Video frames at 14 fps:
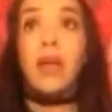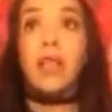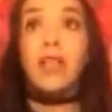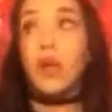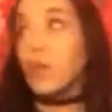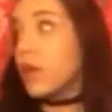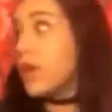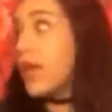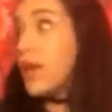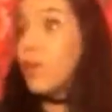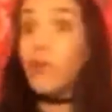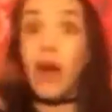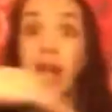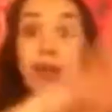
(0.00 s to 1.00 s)
So we're
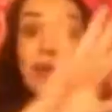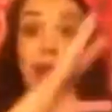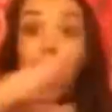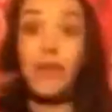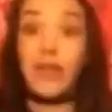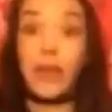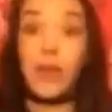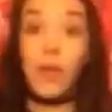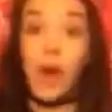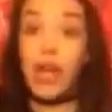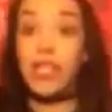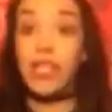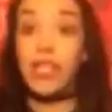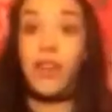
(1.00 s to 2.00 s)
like running around, like,
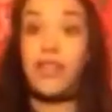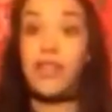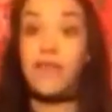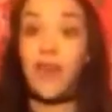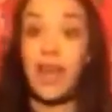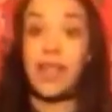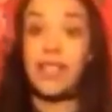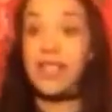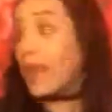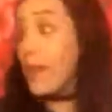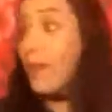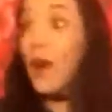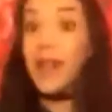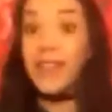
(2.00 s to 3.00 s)
watching all these fights,
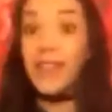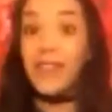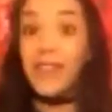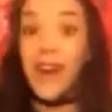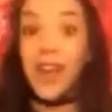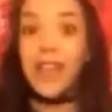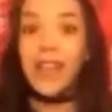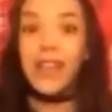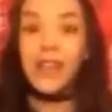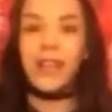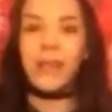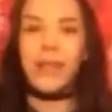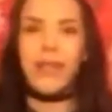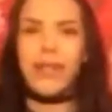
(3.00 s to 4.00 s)
like, what the fuck, you know?
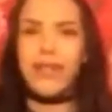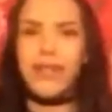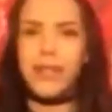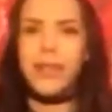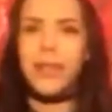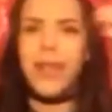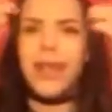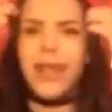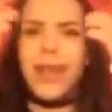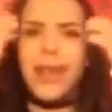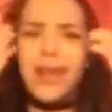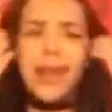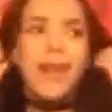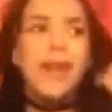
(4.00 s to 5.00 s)
Like, we couldn't do
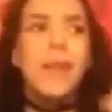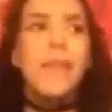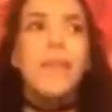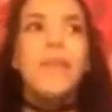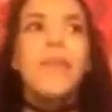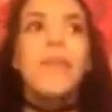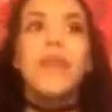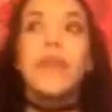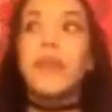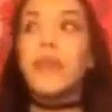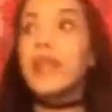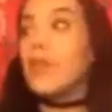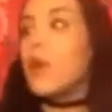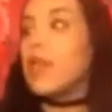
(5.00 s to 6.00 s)
anything. Like, so
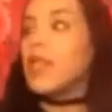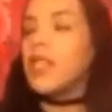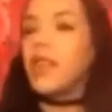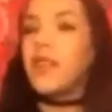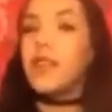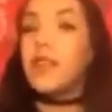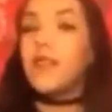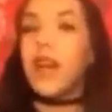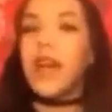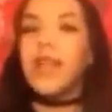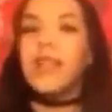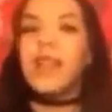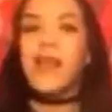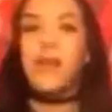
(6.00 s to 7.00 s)
we're like watching all these
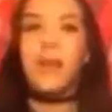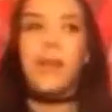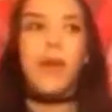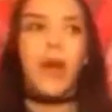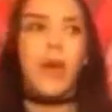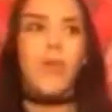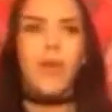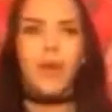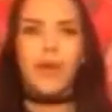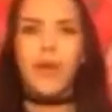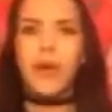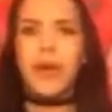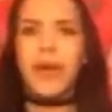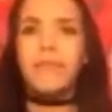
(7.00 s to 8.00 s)
fights, and I remember at one
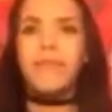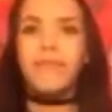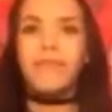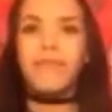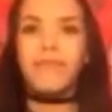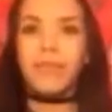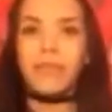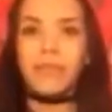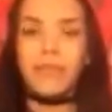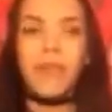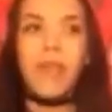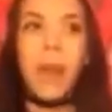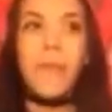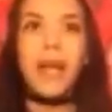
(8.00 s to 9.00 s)
point,
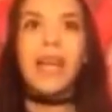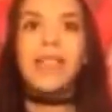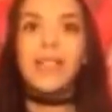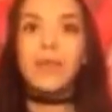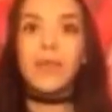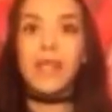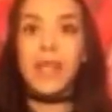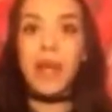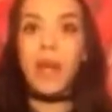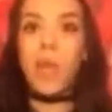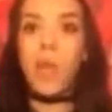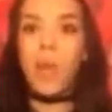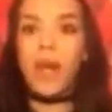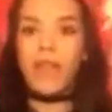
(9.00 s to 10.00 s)
my cousin was like
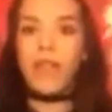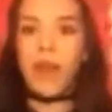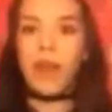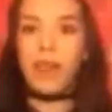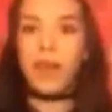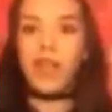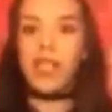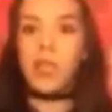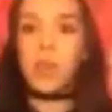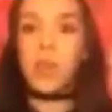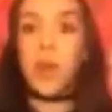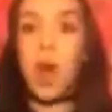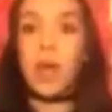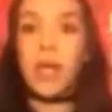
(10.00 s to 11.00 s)
in front of me and she
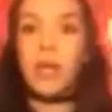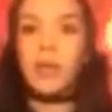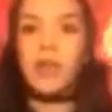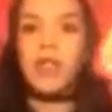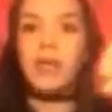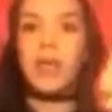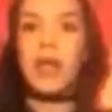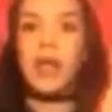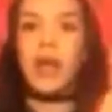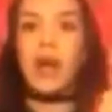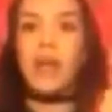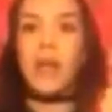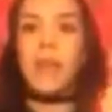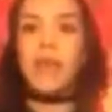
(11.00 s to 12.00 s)
was walking towards me, and all
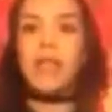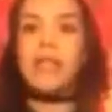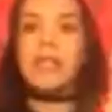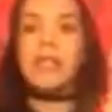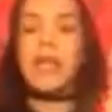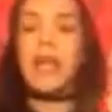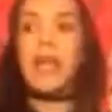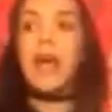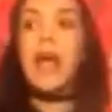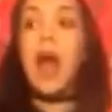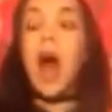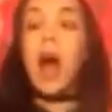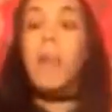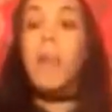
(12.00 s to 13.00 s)
I remember is seeing
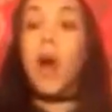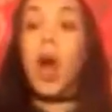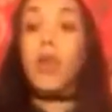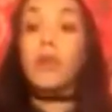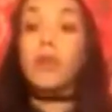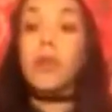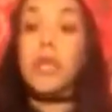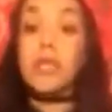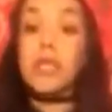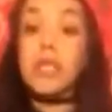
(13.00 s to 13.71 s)
a bottle get